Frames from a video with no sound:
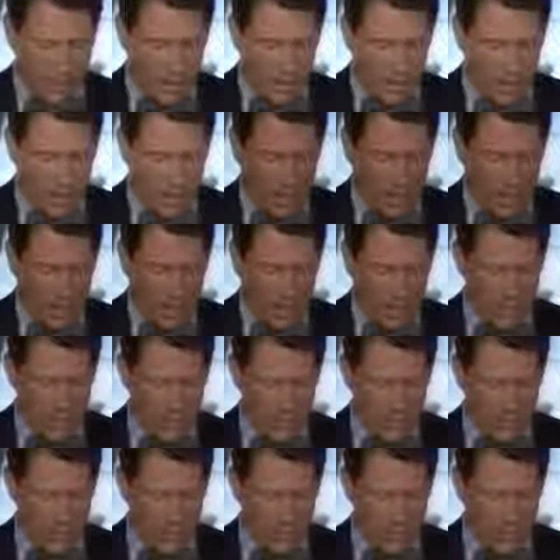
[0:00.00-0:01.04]
and has
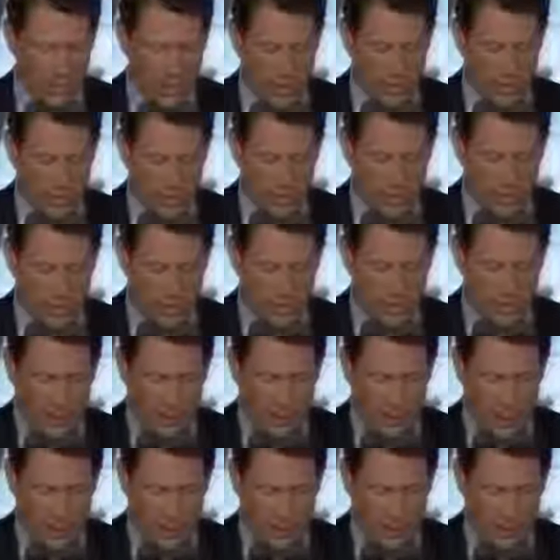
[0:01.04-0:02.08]
reinvented
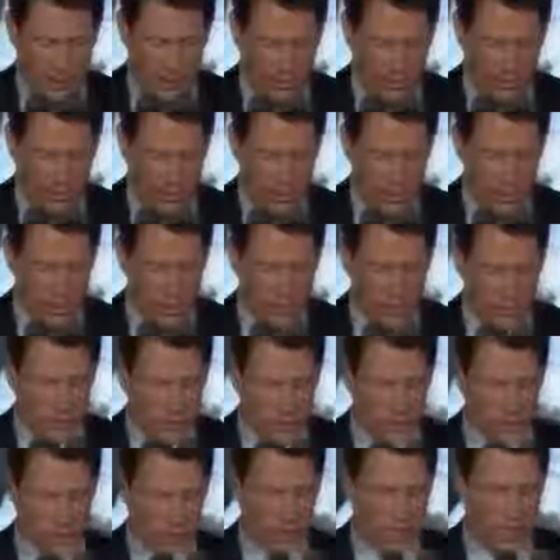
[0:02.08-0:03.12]
how government should
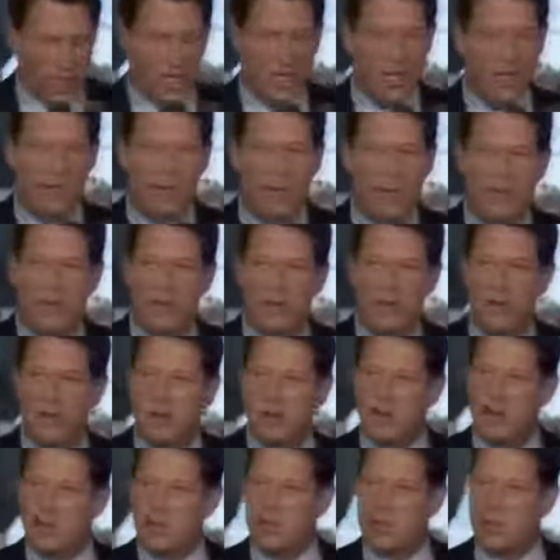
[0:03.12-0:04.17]
respond uh,
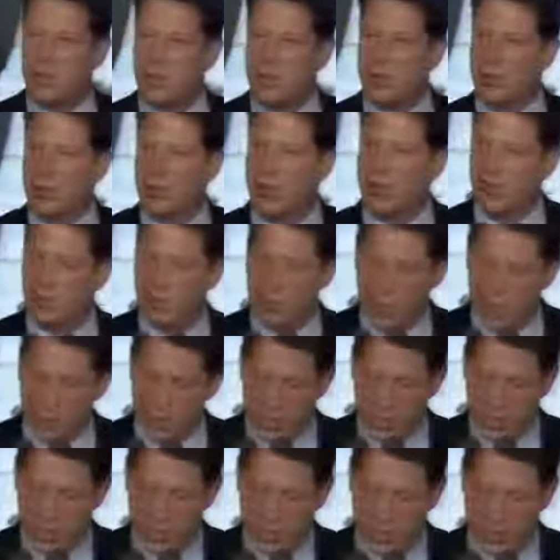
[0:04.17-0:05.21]
to an
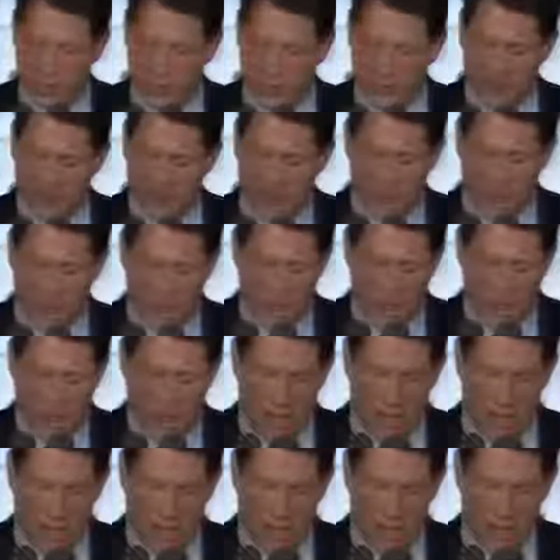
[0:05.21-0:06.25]
emergency.
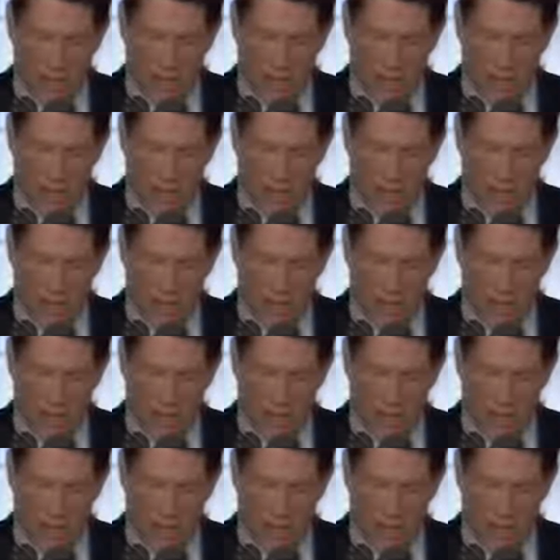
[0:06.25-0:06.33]
Uh,